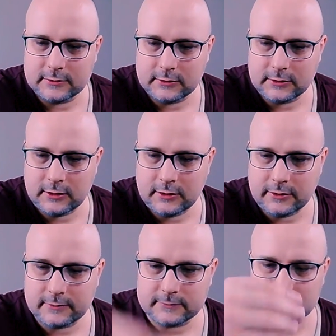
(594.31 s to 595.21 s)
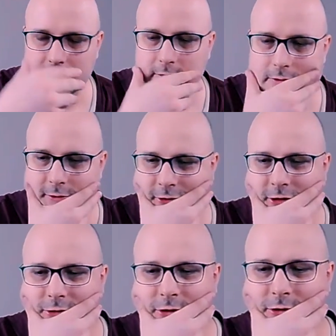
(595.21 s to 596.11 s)
Yeah,
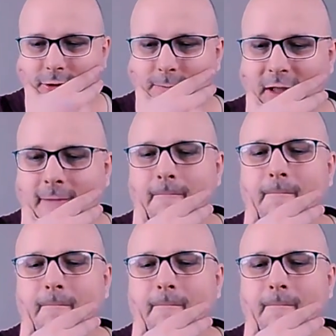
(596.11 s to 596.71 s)
you're good, man.